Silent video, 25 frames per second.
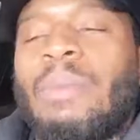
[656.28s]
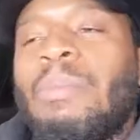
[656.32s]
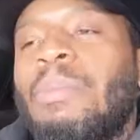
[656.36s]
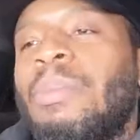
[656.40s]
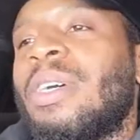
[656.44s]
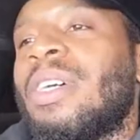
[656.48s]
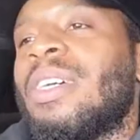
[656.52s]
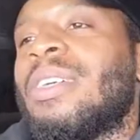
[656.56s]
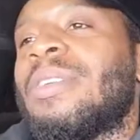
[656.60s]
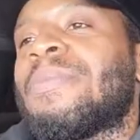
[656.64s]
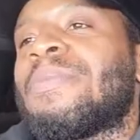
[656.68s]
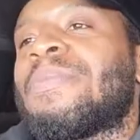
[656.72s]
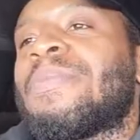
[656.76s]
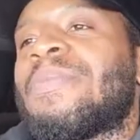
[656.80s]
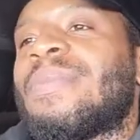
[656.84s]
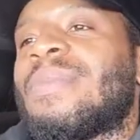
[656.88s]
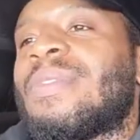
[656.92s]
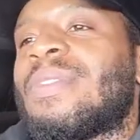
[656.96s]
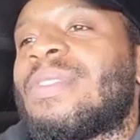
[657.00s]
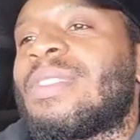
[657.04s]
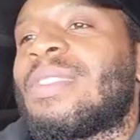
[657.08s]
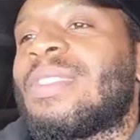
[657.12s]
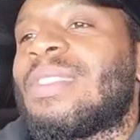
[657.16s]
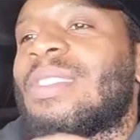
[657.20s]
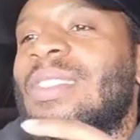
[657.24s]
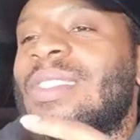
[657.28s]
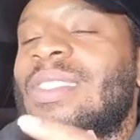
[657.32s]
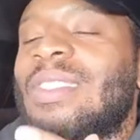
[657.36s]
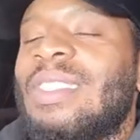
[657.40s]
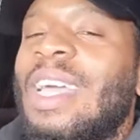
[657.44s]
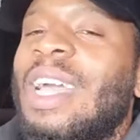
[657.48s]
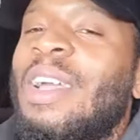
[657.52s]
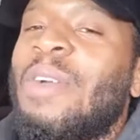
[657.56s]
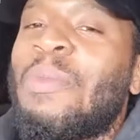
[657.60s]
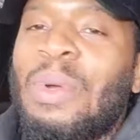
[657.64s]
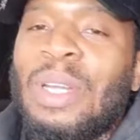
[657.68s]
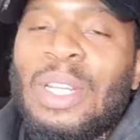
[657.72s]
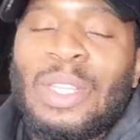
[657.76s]
But
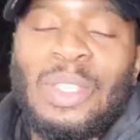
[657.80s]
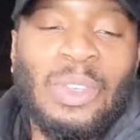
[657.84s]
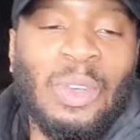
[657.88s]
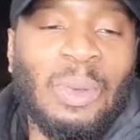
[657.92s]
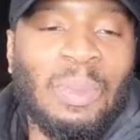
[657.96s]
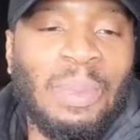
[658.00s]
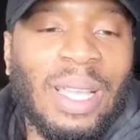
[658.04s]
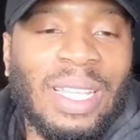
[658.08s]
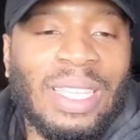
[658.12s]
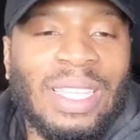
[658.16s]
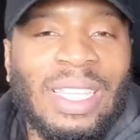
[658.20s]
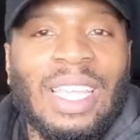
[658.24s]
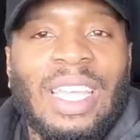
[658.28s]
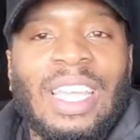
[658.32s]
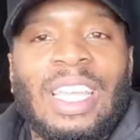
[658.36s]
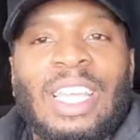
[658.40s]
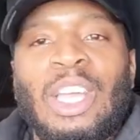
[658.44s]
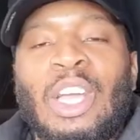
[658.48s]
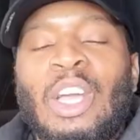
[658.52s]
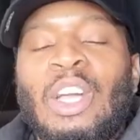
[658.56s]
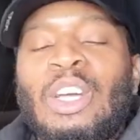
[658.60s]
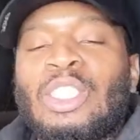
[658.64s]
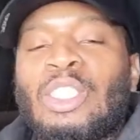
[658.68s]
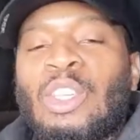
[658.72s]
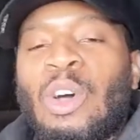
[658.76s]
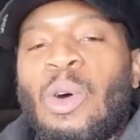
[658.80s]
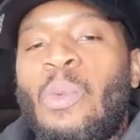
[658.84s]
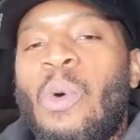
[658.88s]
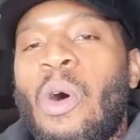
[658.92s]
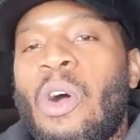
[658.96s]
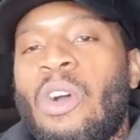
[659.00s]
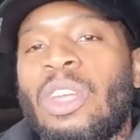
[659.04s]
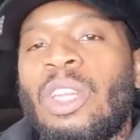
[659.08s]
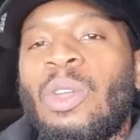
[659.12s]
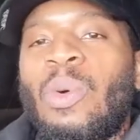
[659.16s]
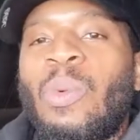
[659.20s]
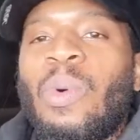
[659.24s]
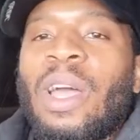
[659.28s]
that went into a big thing. So I'm
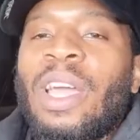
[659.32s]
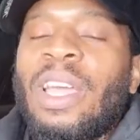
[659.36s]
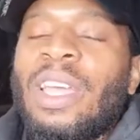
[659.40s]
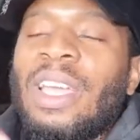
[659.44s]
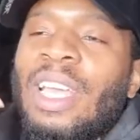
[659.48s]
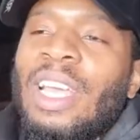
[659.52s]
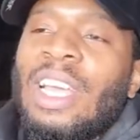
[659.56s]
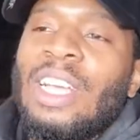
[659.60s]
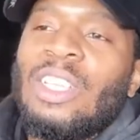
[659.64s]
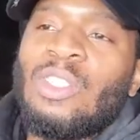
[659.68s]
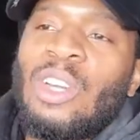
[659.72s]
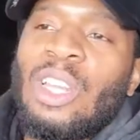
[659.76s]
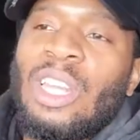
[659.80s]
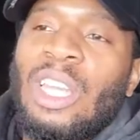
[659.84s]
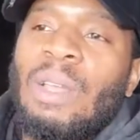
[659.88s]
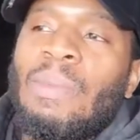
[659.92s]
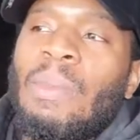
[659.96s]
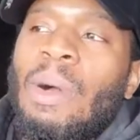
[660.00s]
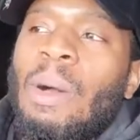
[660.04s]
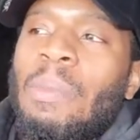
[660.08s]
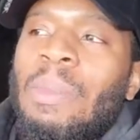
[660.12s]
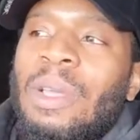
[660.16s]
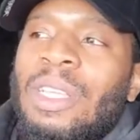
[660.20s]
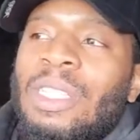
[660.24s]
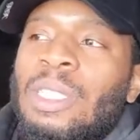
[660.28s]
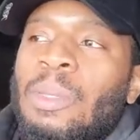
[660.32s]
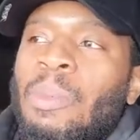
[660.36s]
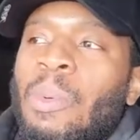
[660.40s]
walking away, trying to get my business